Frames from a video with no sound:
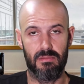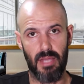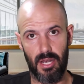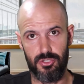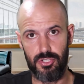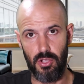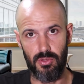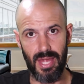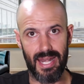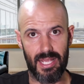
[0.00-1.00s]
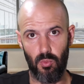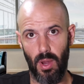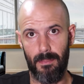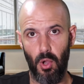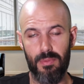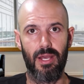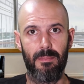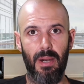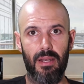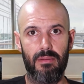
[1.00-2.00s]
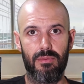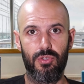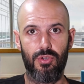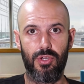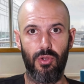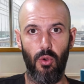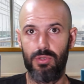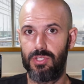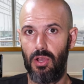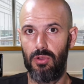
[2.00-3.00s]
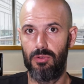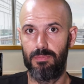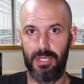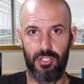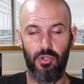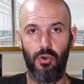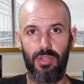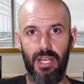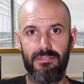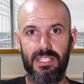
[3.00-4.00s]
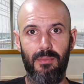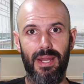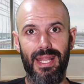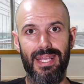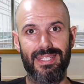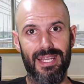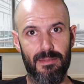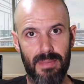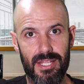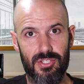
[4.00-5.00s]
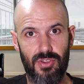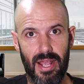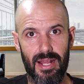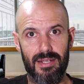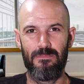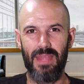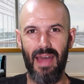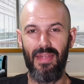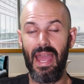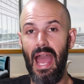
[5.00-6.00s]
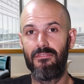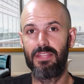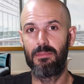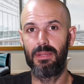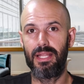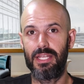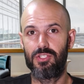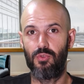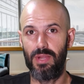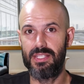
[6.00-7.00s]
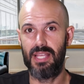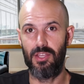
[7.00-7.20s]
and I'll show you that in one moment, but you can also be sure that if someone is an administrator and they have the ability to reset your